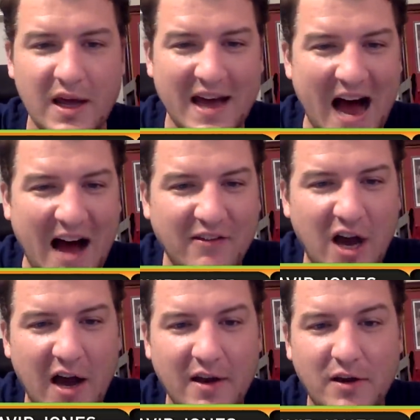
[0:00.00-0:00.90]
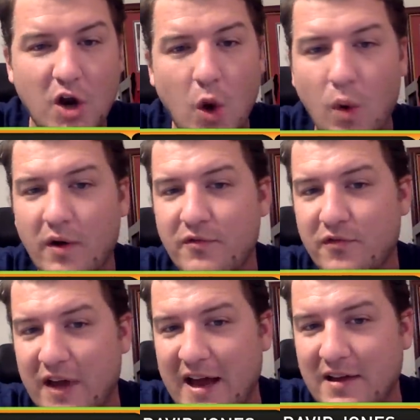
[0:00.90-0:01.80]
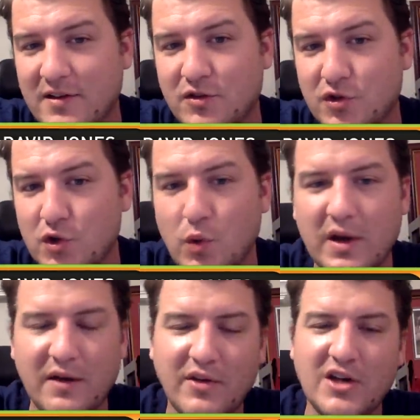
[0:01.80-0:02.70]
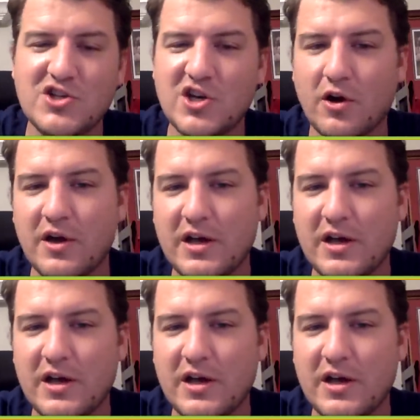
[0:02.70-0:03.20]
I've got Noah Fant two, and I've got Jerry